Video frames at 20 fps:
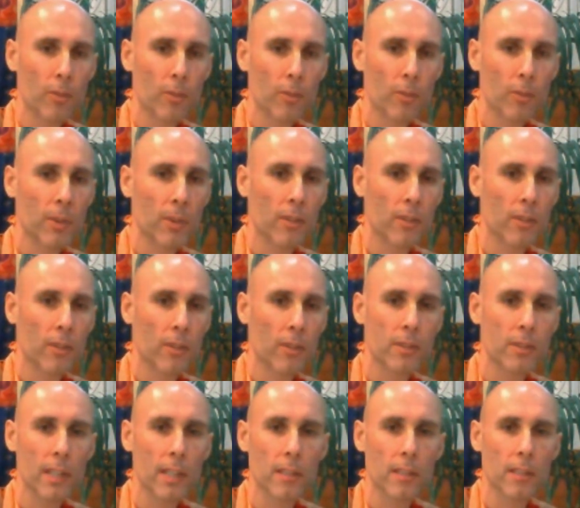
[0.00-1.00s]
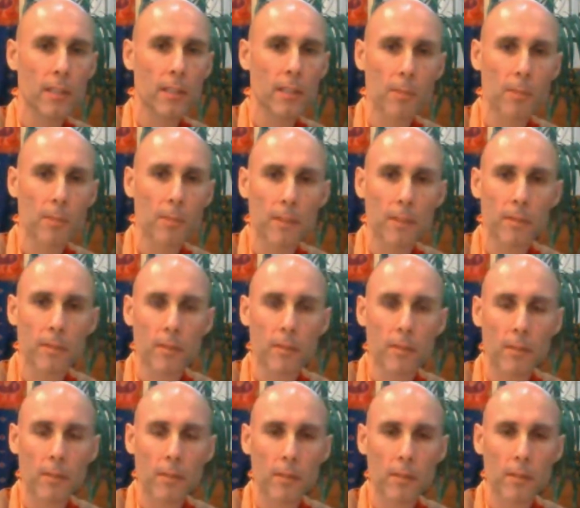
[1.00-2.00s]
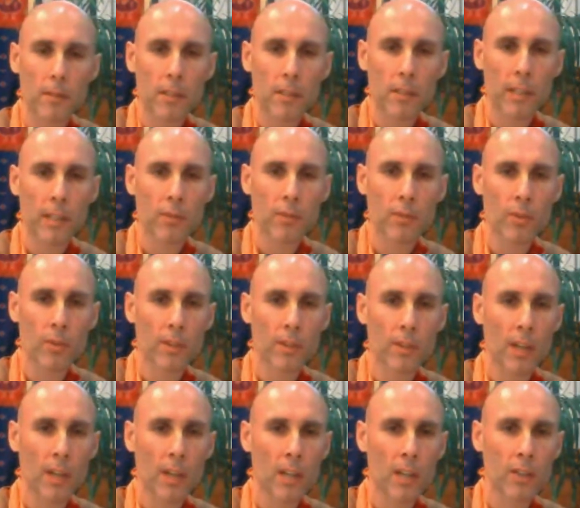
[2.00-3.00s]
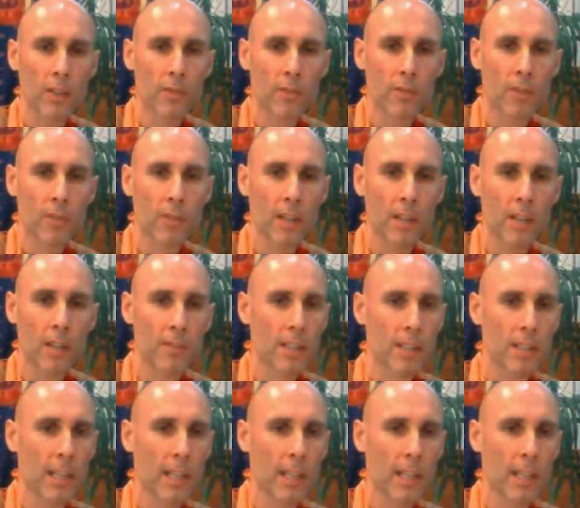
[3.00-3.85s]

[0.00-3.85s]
computers saying scheduled hard drive.